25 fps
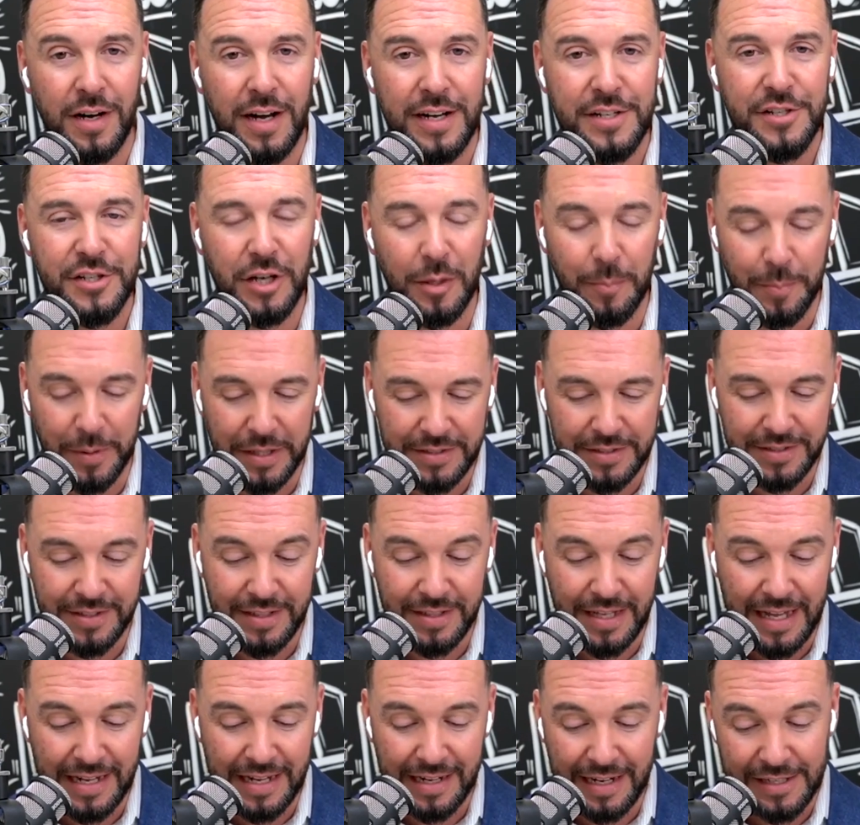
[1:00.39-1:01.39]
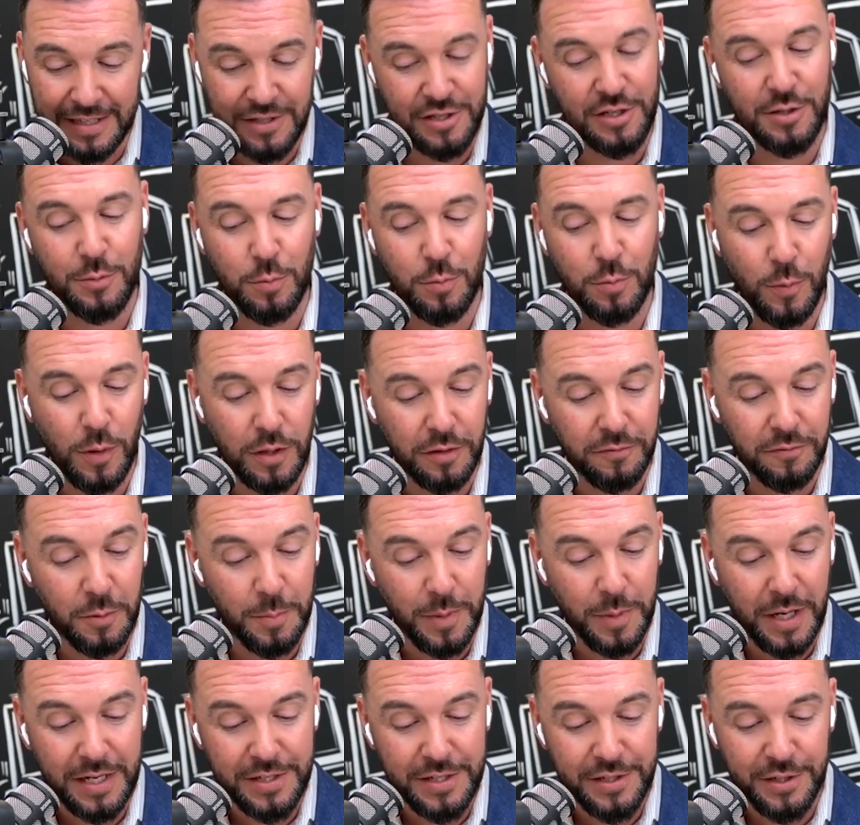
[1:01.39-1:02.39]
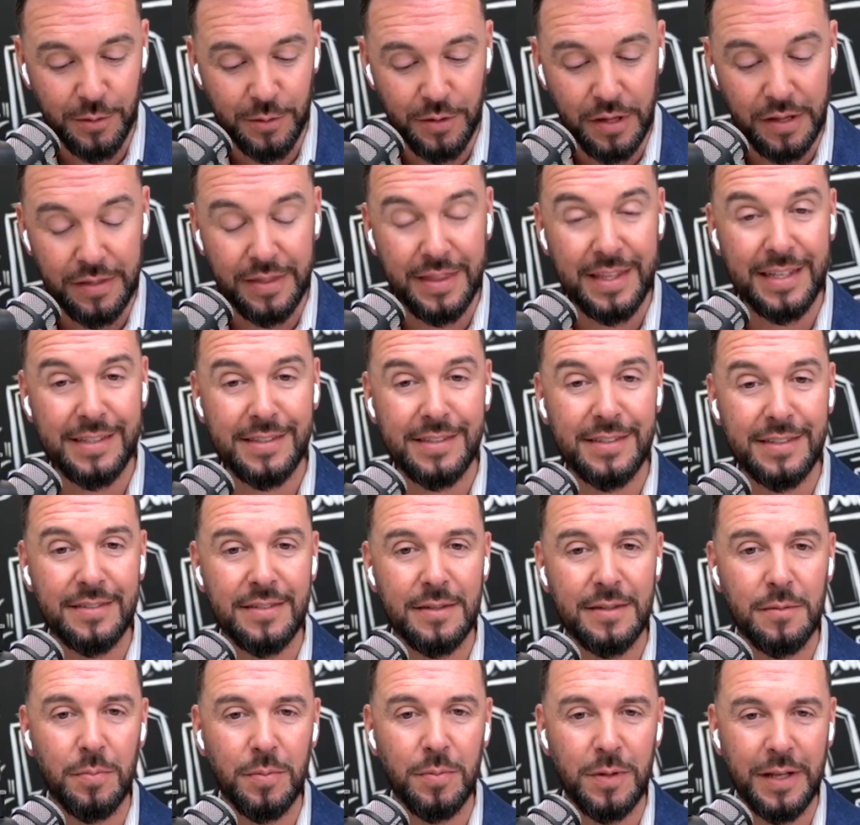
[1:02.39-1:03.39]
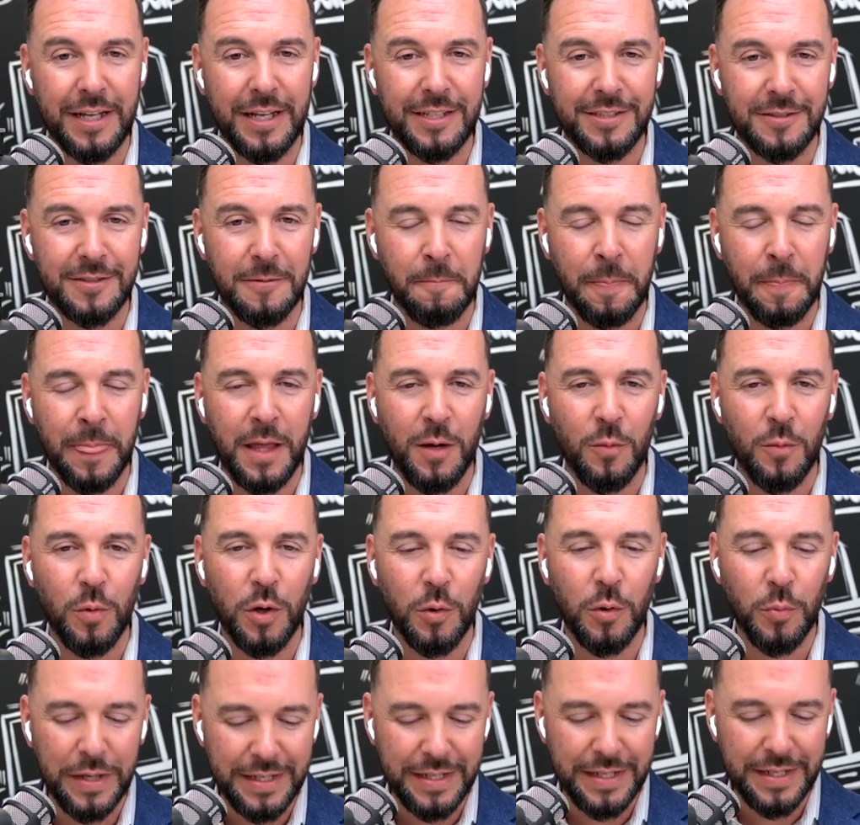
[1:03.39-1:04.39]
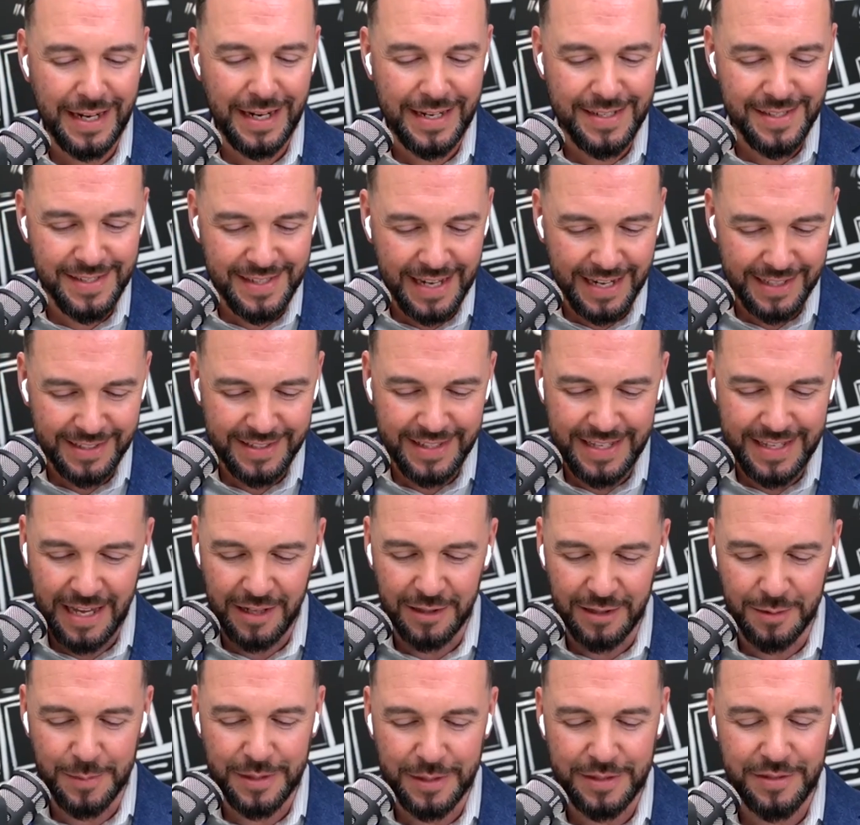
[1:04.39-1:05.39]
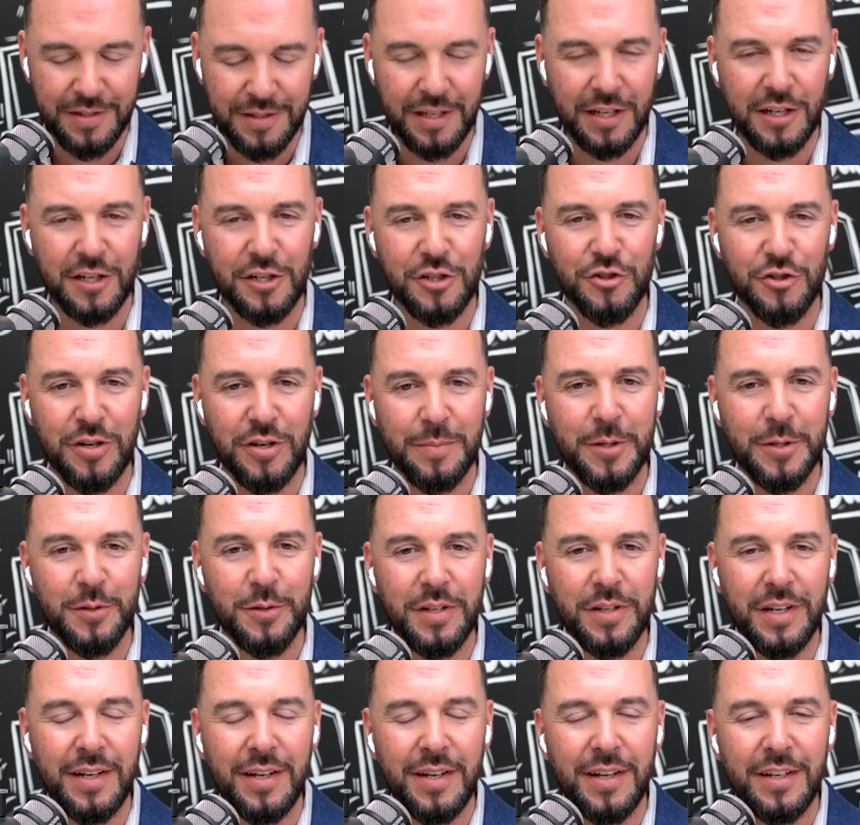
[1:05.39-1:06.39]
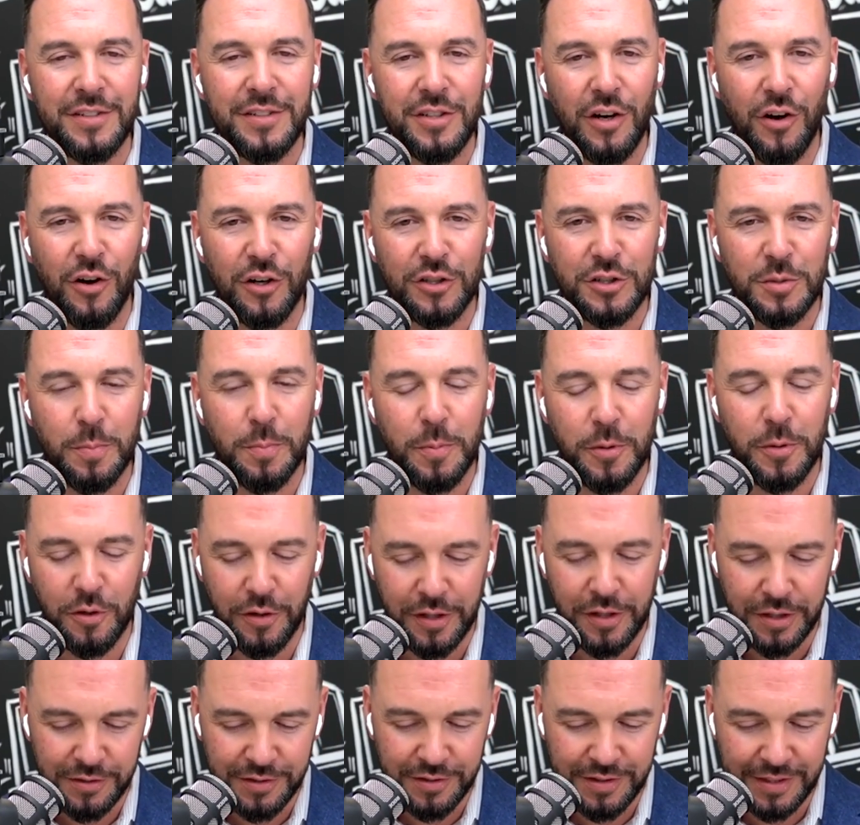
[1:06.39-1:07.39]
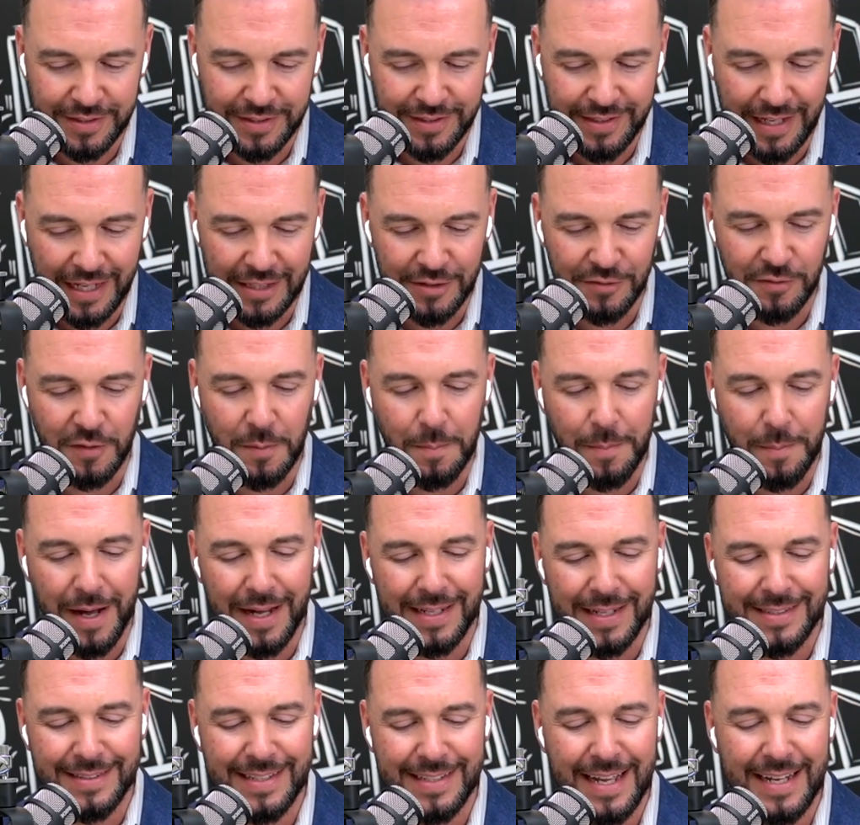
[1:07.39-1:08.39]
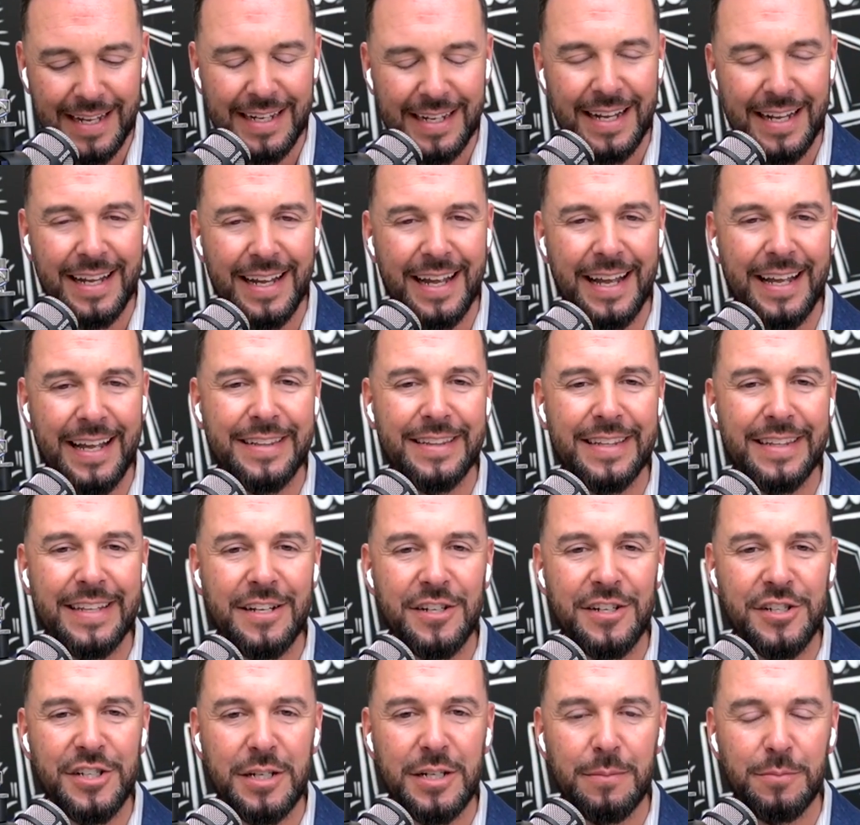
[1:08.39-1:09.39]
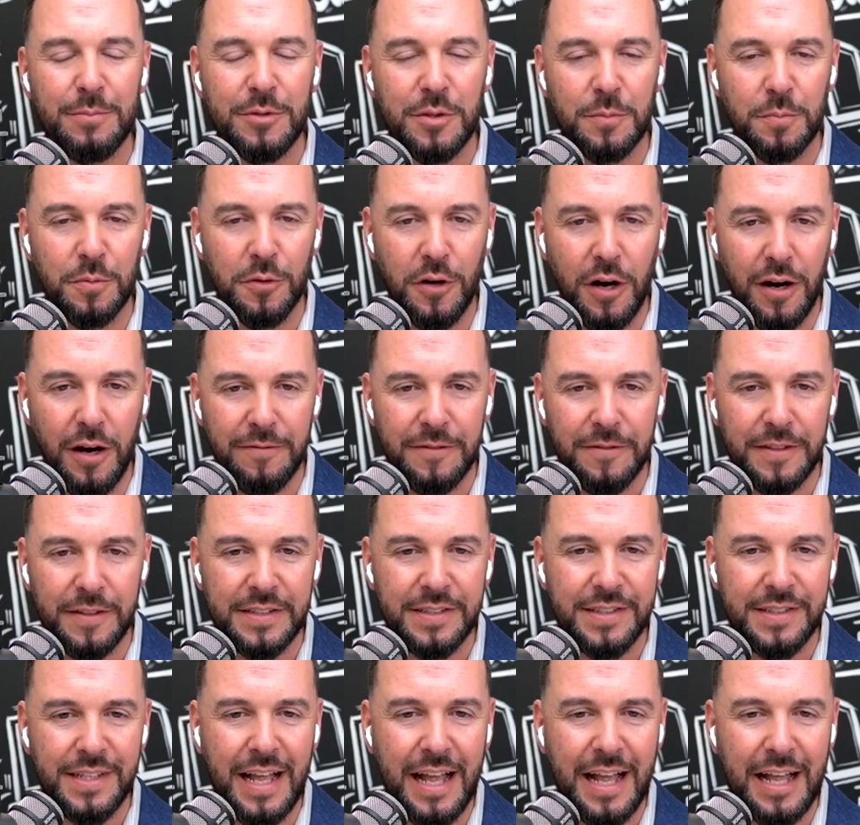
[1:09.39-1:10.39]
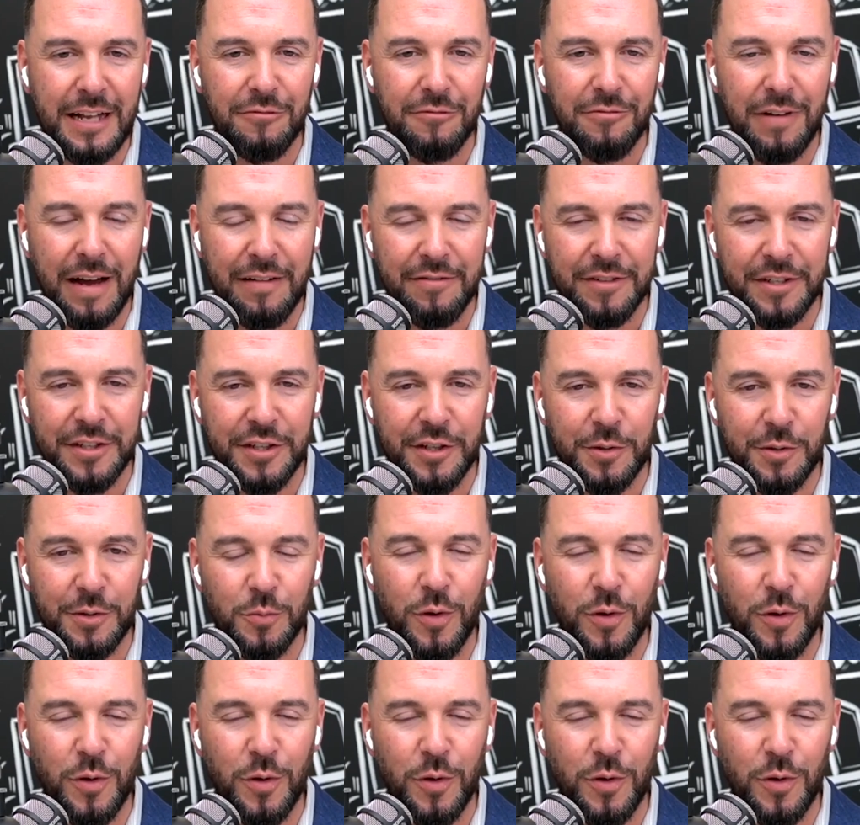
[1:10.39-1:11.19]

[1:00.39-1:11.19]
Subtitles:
I jump into that, I just want to remind you that this is the place where we dissect the elements that contribute to entrepreneurial success, from mindset and leadership to profits and revenue.